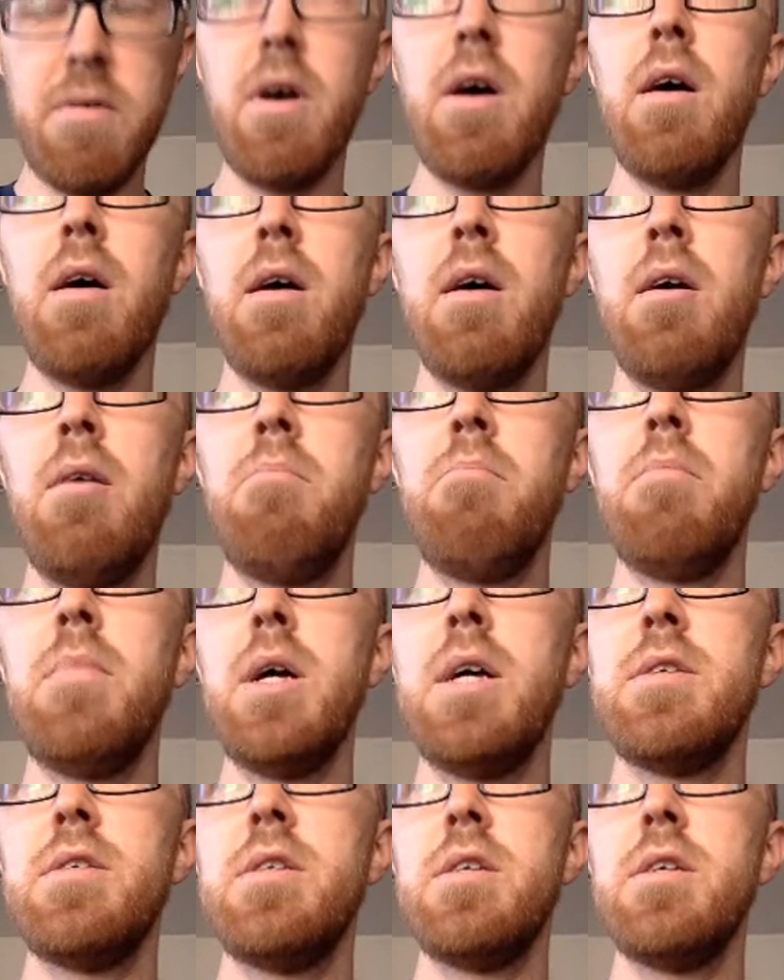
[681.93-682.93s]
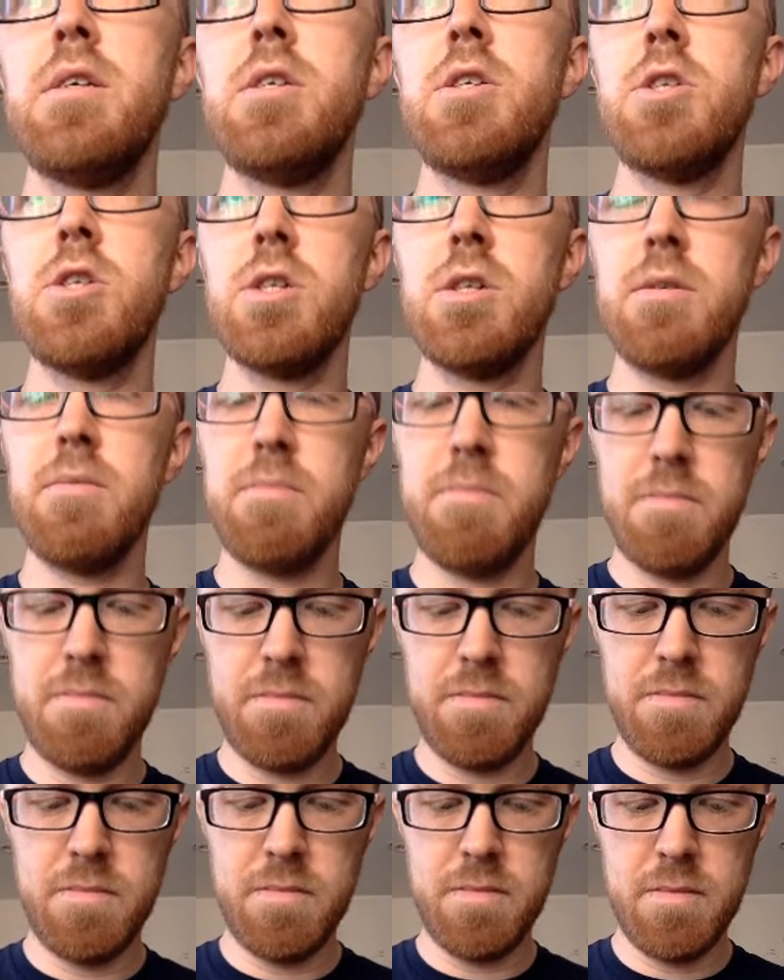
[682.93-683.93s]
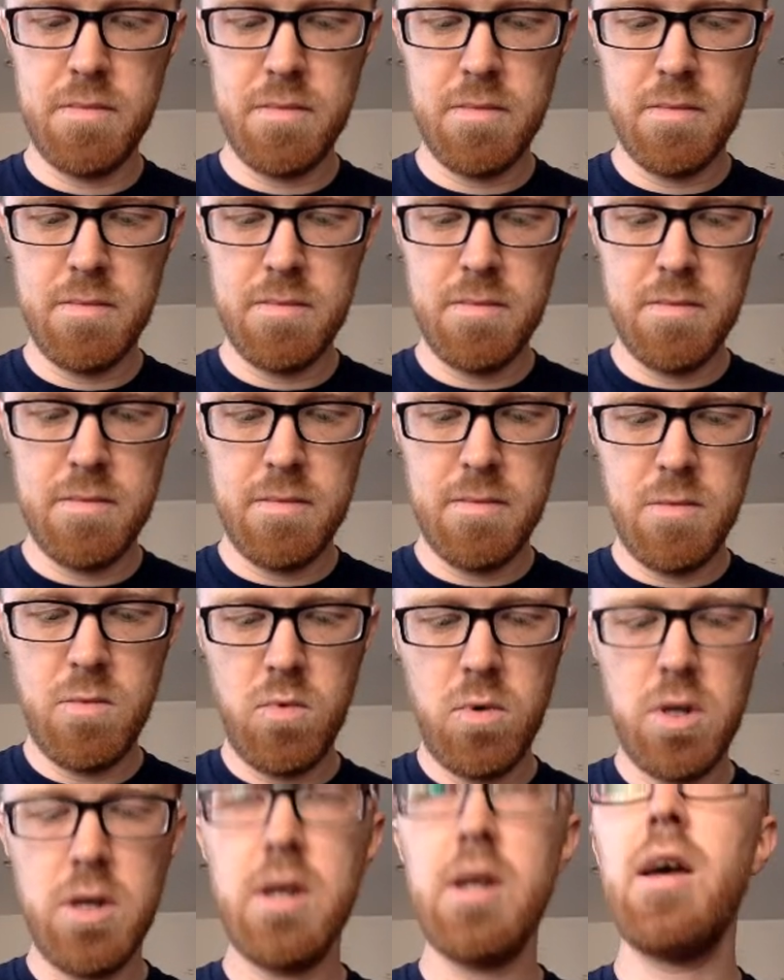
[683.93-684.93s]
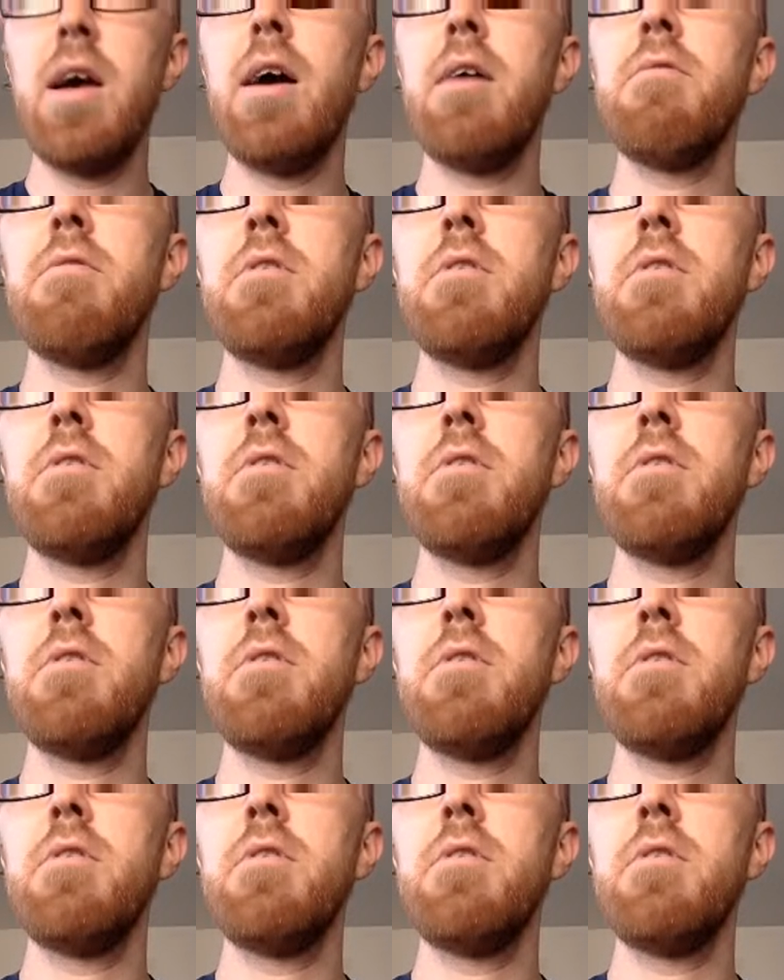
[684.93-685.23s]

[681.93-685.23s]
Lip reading: our message. We're going to have an